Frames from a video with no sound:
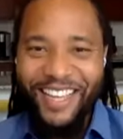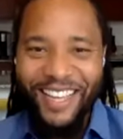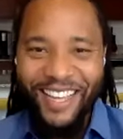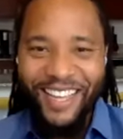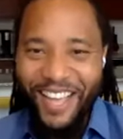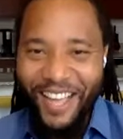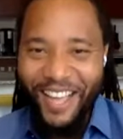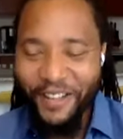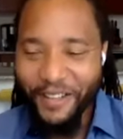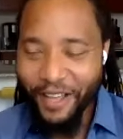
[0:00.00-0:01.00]
All
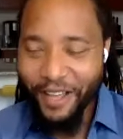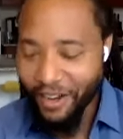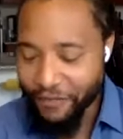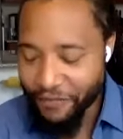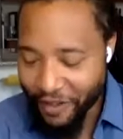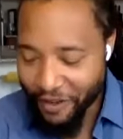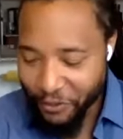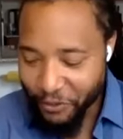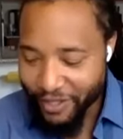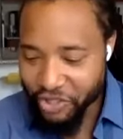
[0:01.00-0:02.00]
right. All right, final
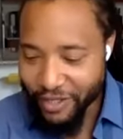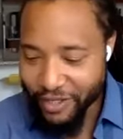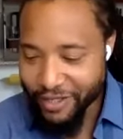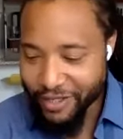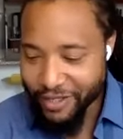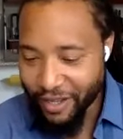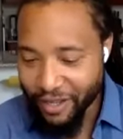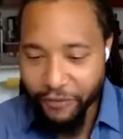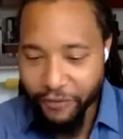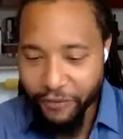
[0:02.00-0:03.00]
question. Uh,
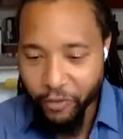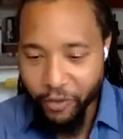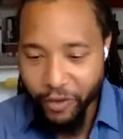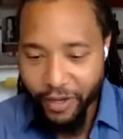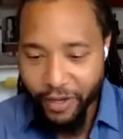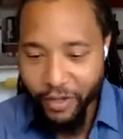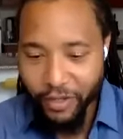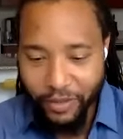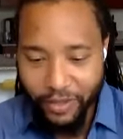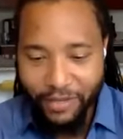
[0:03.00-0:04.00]
favorite Andre
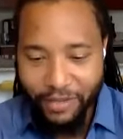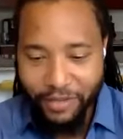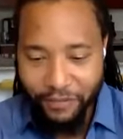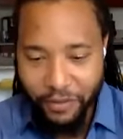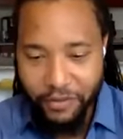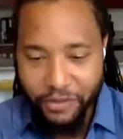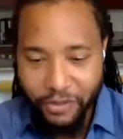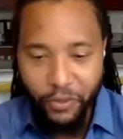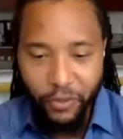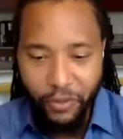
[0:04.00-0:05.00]
three thousand verse
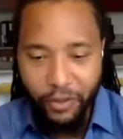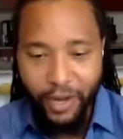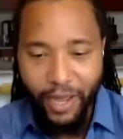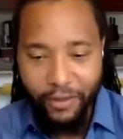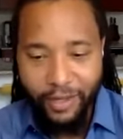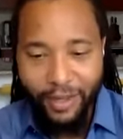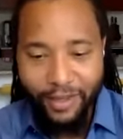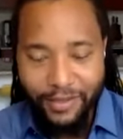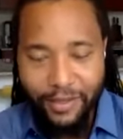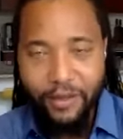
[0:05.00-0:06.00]
or Outkast
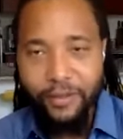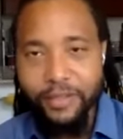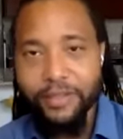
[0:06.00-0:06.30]
song?